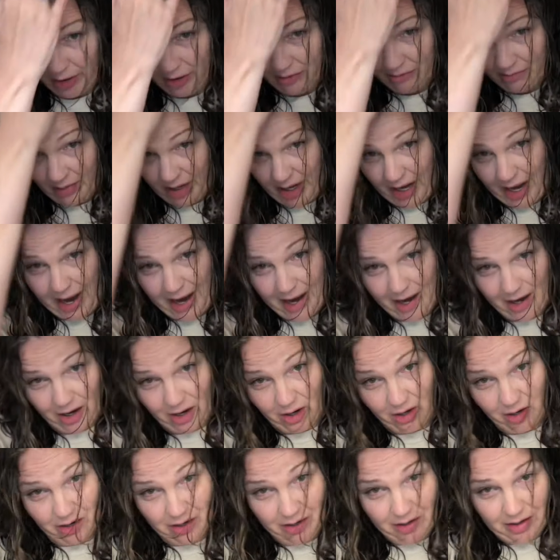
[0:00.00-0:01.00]
of my
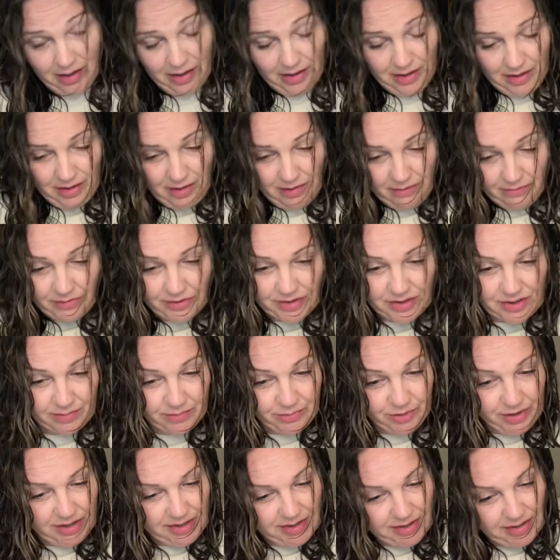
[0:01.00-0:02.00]
hair. For some
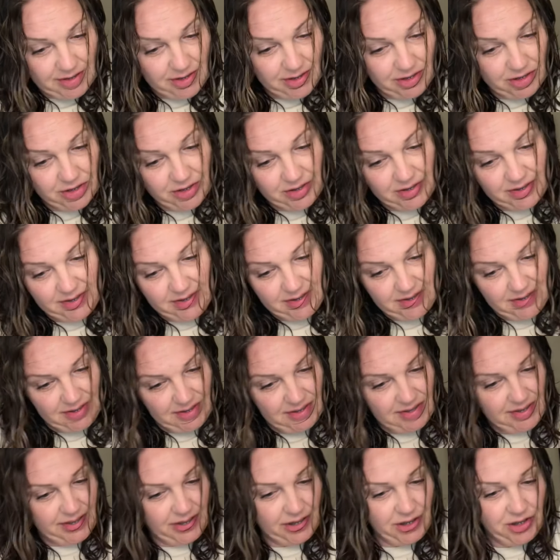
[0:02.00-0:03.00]
reason, this just is the
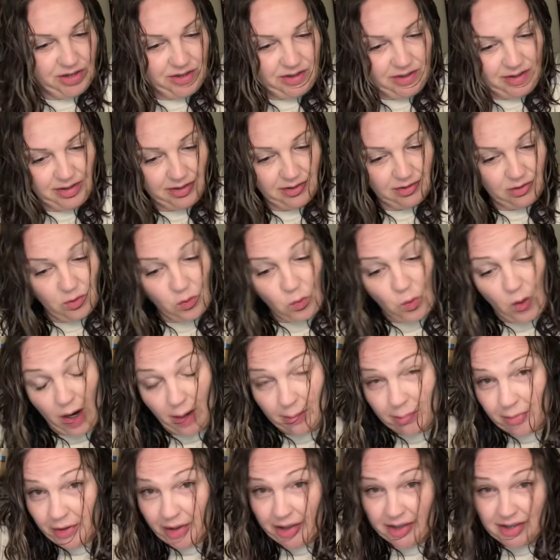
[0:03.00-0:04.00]
section that
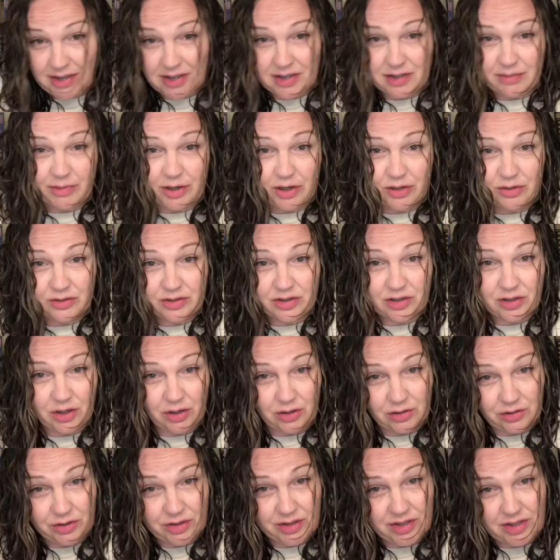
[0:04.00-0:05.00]
cooperates the most,
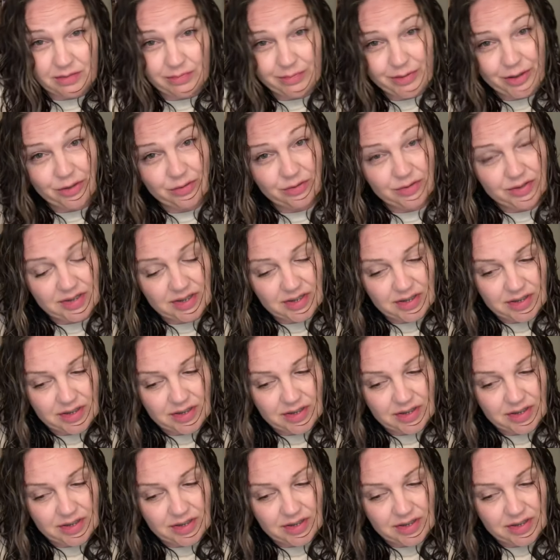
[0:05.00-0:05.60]
curls the most.